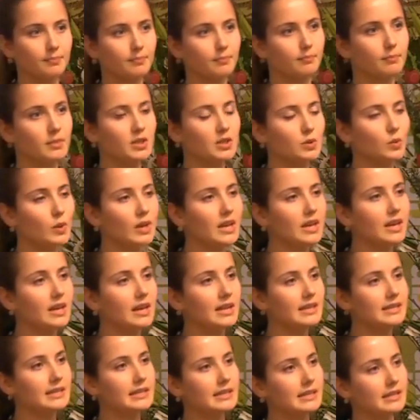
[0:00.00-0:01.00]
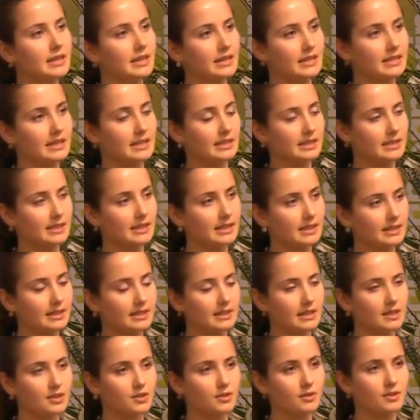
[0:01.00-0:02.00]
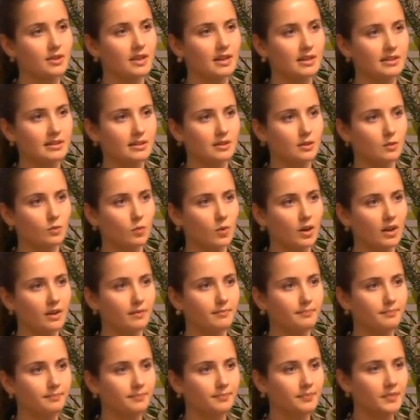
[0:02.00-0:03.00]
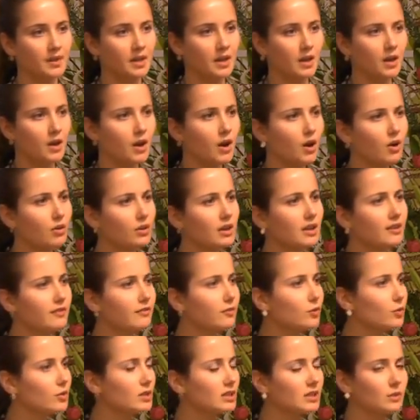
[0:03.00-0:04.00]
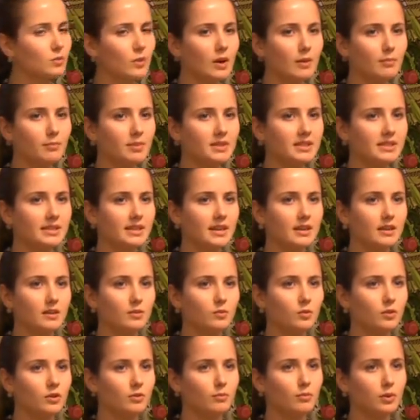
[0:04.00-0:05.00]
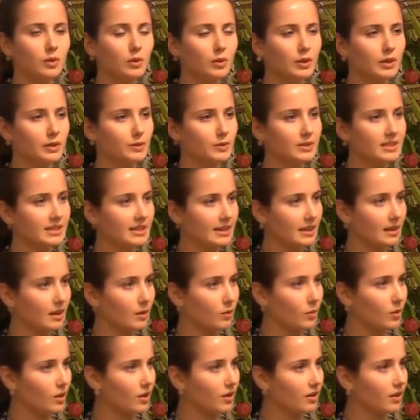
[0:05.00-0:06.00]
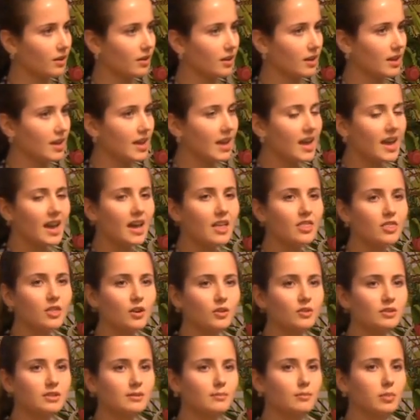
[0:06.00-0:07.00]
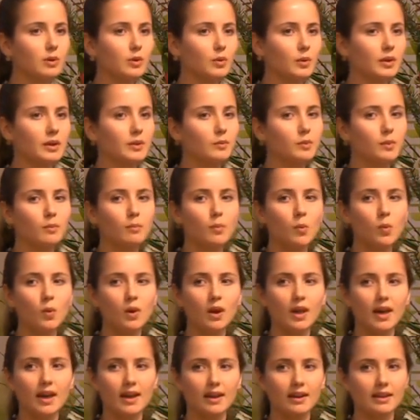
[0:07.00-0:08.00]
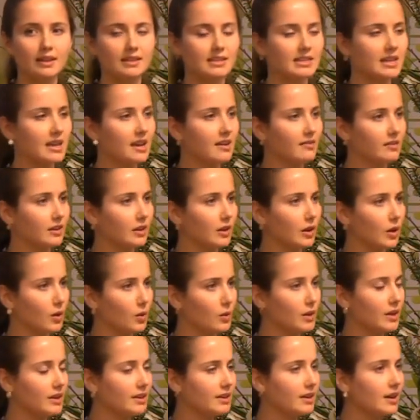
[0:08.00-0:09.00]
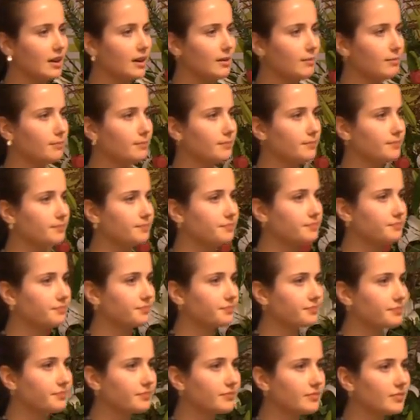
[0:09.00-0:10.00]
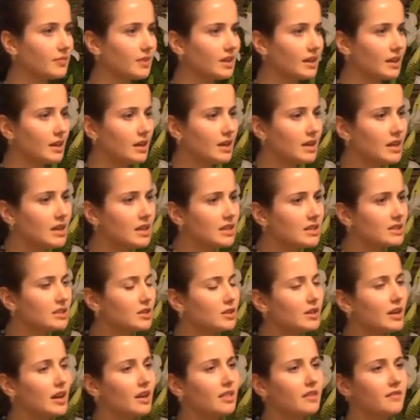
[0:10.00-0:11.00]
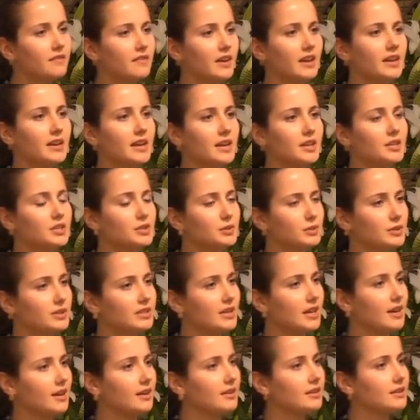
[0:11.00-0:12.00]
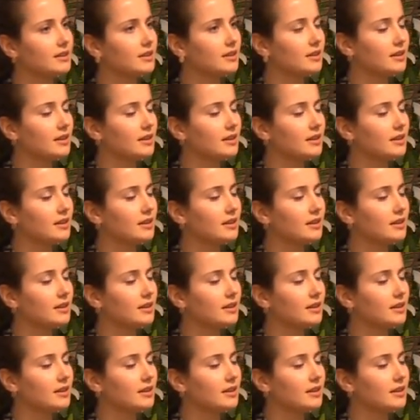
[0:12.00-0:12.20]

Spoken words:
Between 1996 and 2001, only 41% were employed or seeking work, and those employed were more likely to have a low income. So now the financial side.